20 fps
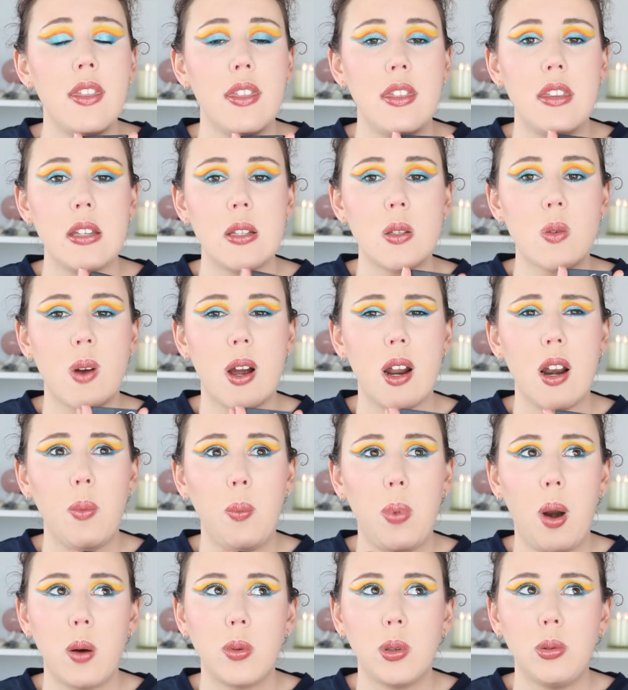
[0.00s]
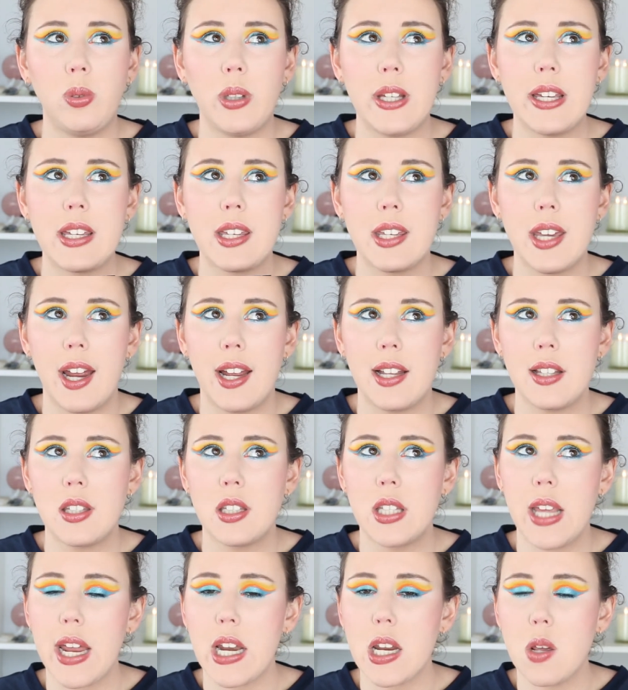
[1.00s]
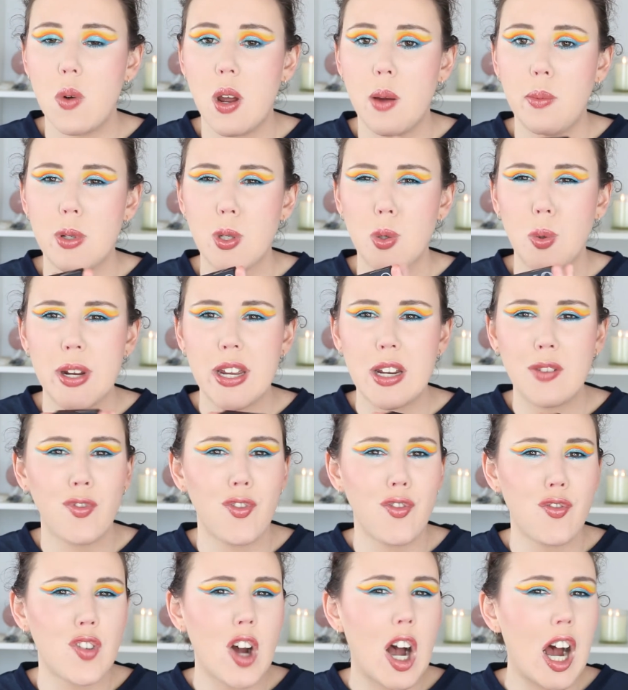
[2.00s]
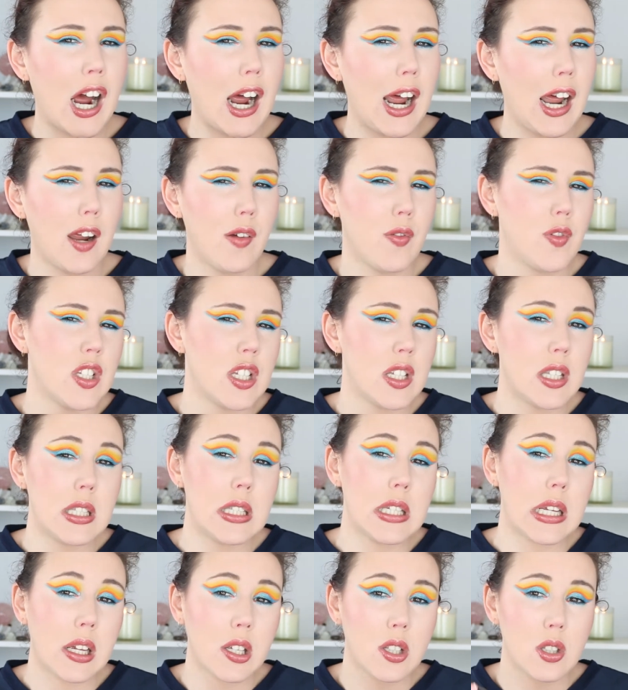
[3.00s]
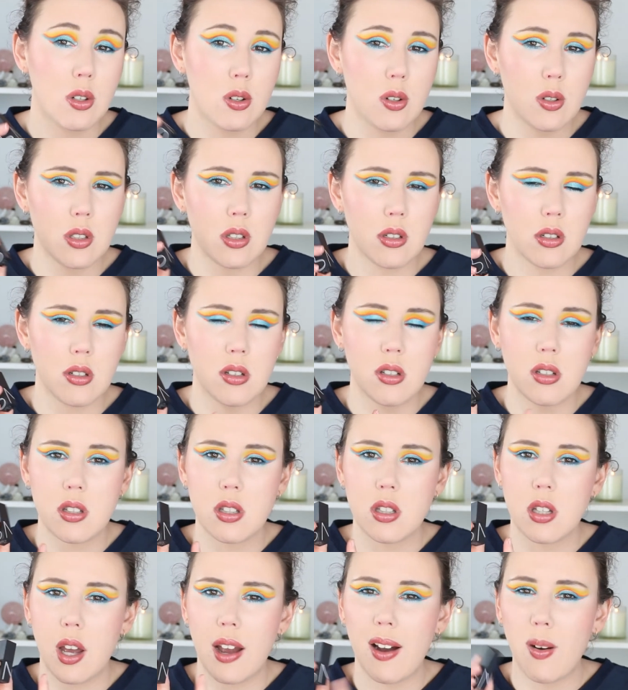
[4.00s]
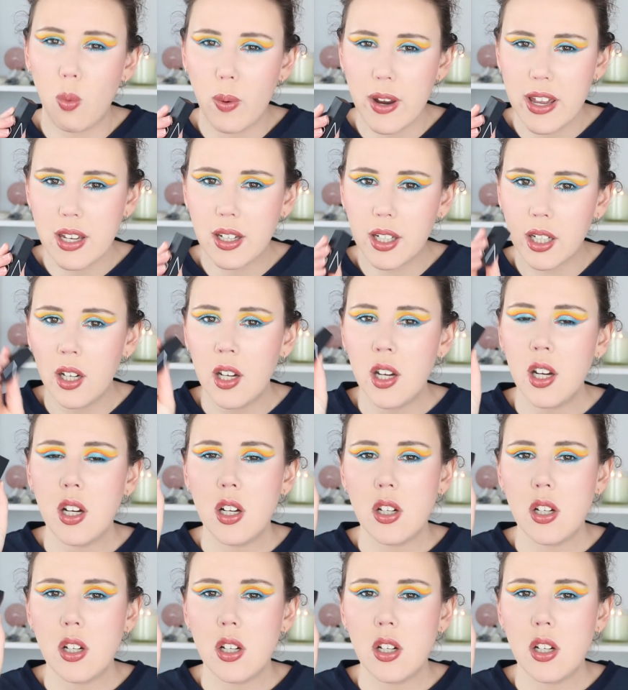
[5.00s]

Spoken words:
This one probably gets anywhere between 5 to 6 uses a week.